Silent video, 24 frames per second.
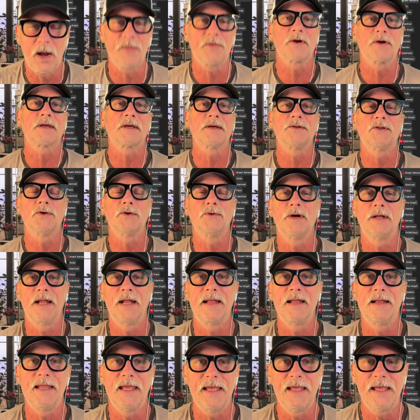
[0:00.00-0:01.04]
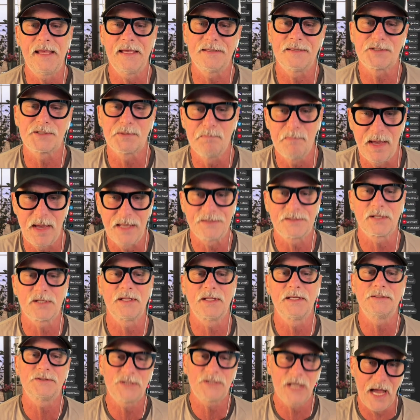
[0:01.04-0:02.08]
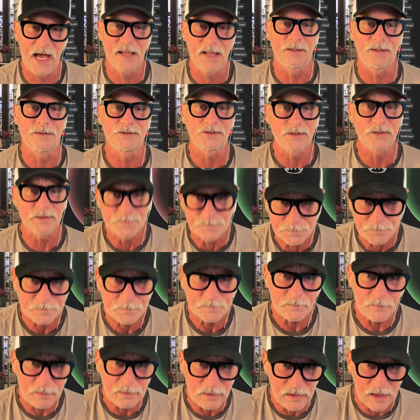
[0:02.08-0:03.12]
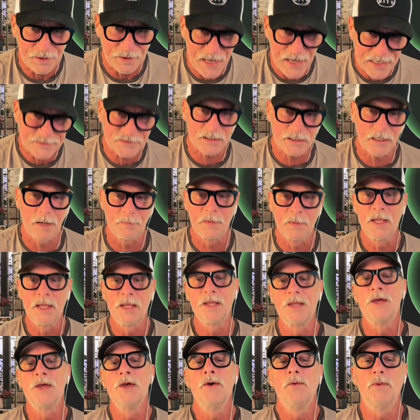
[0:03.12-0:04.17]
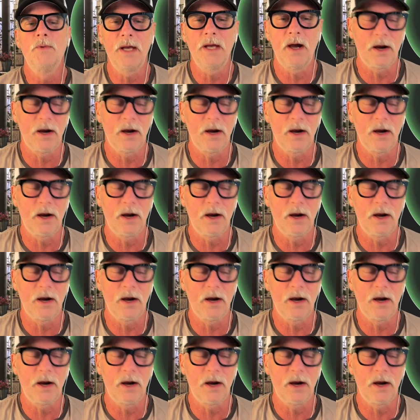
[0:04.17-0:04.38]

could do it, and he is mentally challenged. Next up, we are